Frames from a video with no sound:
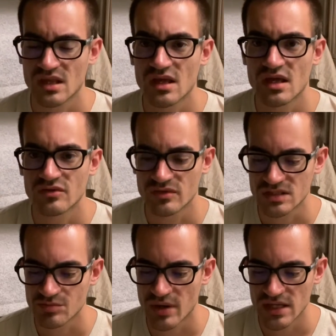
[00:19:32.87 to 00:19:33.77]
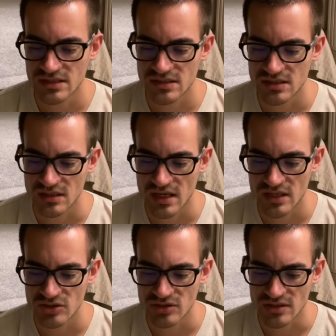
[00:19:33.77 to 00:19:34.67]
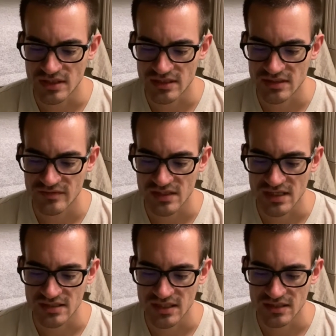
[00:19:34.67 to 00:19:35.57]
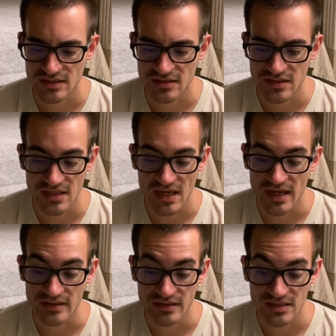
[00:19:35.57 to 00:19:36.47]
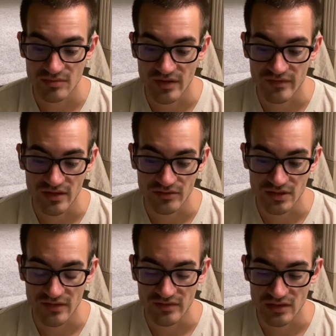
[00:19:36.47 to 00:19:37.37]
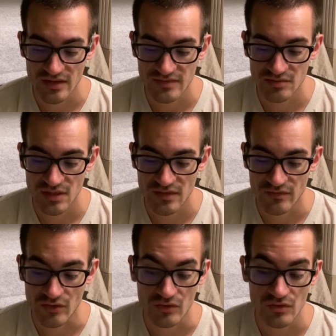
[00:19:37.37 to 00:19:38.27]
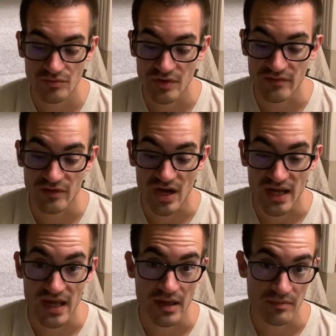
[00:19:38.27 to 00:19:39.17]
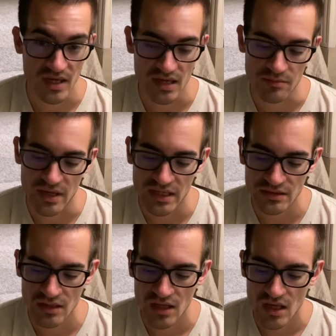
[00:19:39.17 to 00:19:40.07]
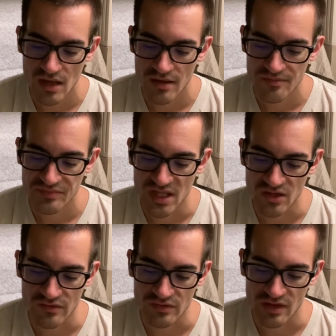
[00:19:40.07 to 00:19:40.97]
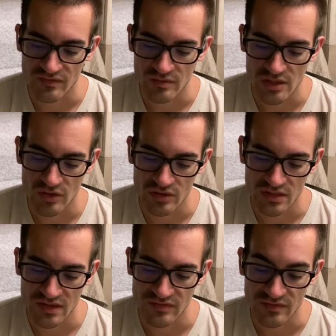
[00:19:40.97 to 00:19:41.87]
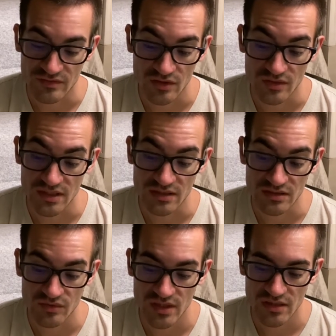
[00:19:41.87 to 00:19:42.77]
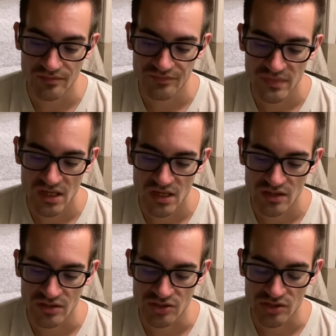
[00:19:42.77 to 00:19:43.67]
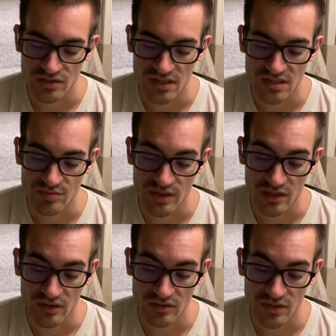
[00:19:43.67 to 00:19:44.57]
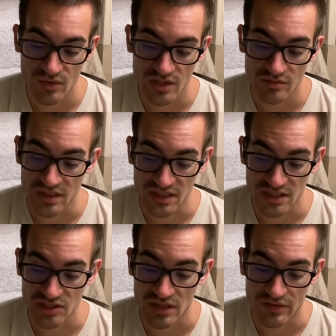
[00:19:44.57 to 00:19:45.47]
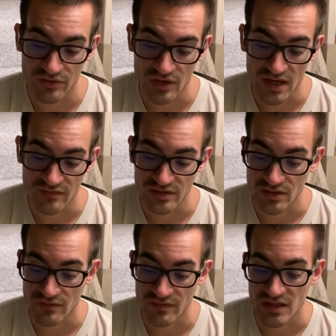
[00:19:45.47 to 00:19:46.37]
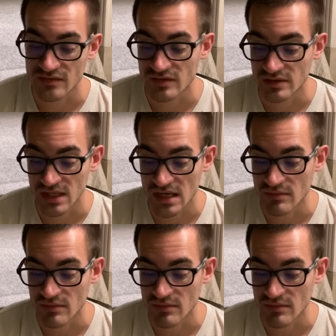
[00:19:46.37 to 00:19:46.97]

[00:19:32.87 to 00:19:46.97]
In response to hatred and negativity, I say to thee, at least my Father in heaven loves me for whomever I am. Amen. Thank you for loving me, Lord, even if no one else will. The journey is but a lonely one, but I shall thrive in your faithful name.